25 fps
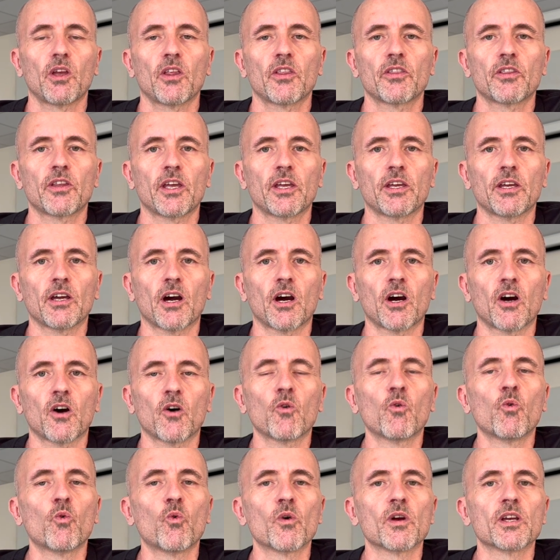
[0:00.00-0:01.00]
they are
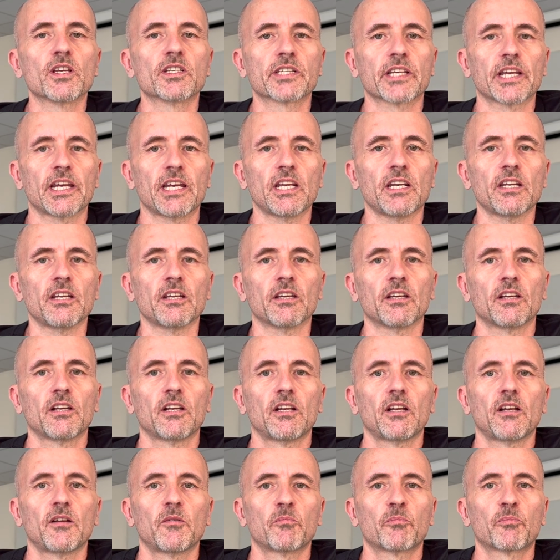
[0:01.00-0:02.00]
always in
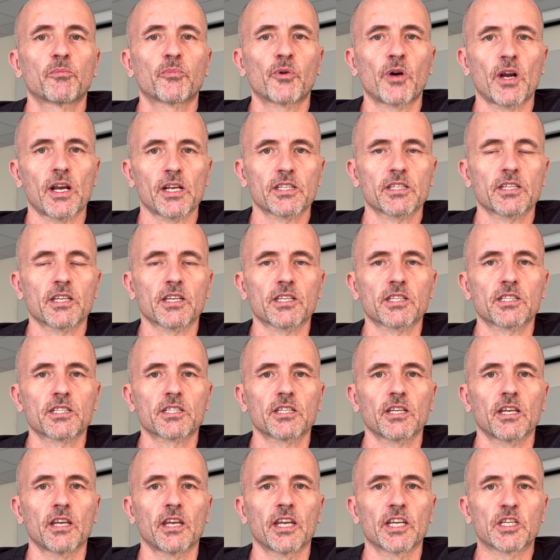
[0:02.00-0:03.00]

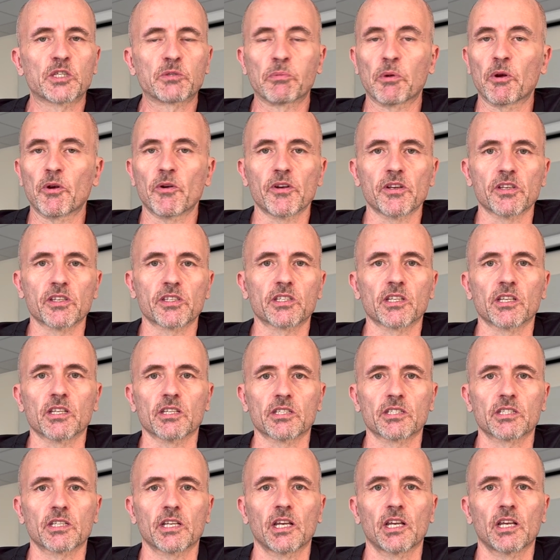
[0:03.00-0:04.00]
practice experiences.